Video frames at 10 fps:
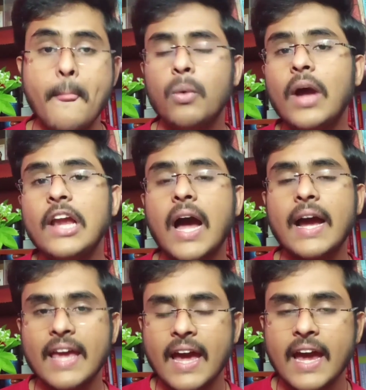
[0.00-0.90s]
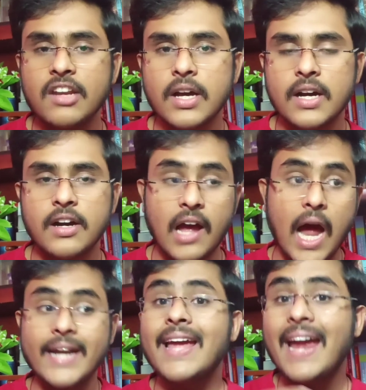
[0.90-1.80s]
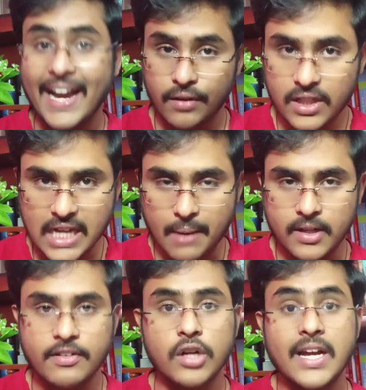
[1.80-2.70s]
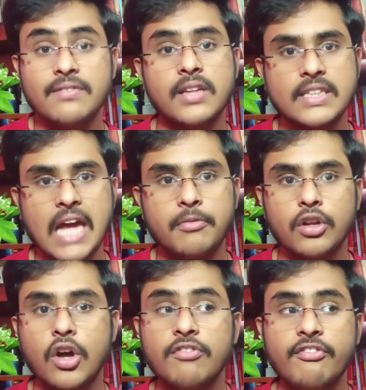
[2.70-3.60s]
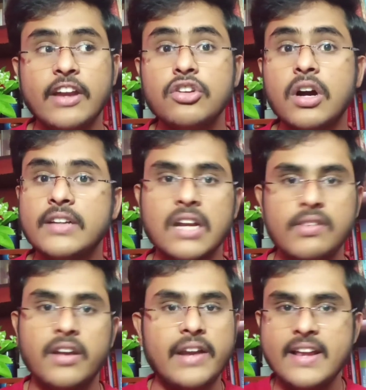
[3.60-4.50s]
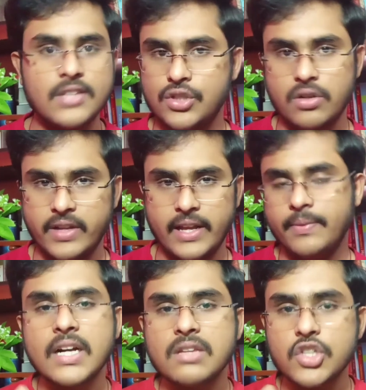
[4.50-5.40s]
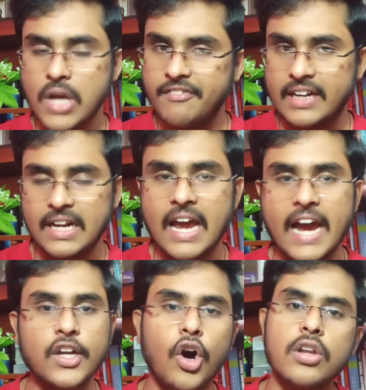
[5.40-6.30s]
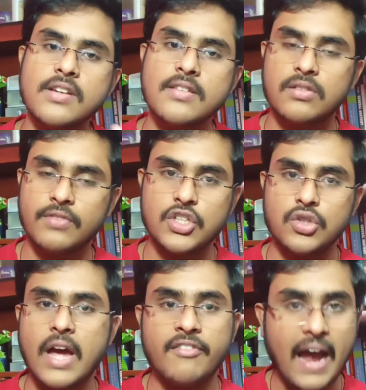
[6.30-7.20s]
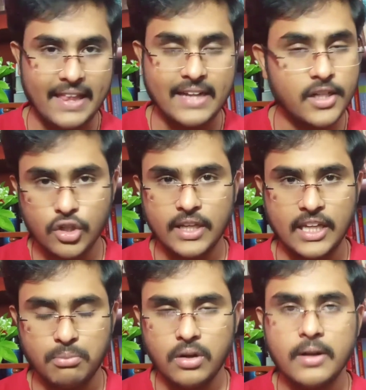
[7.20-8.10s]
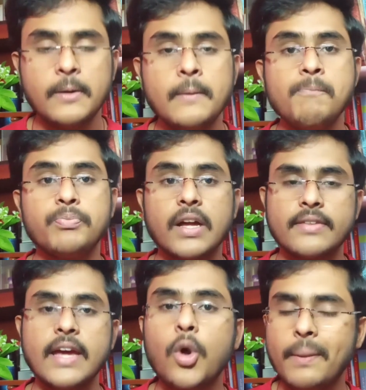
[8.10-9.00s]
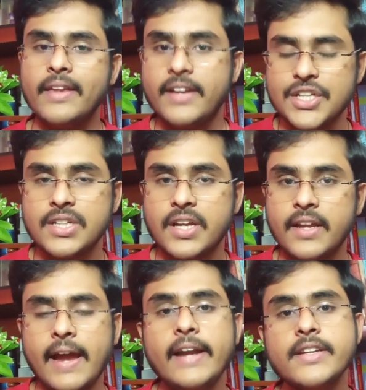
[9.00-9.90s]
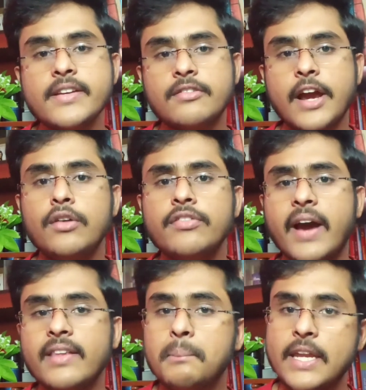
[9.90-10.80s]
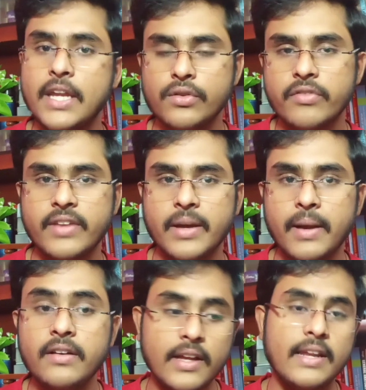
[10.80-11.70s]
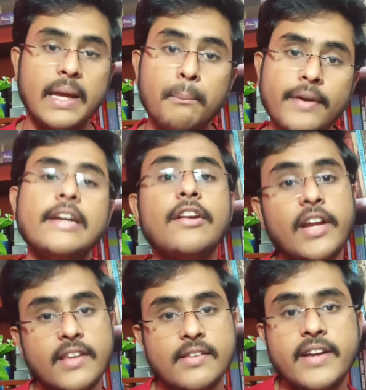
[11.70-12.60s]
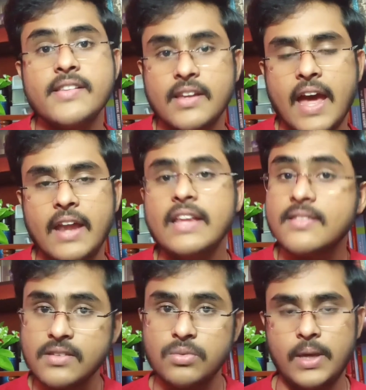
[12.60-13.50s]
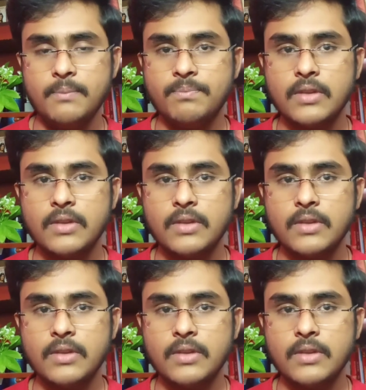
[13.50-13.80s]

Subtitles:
Well, again, at the end of the chapter, when you're done with the chapter or when you're done with the reading session of the day, words which you have underlined or just which you have highlighted in your ebook, then open the dictionary and just try to find the meanings of them and then immediately read the sentence again. In this way,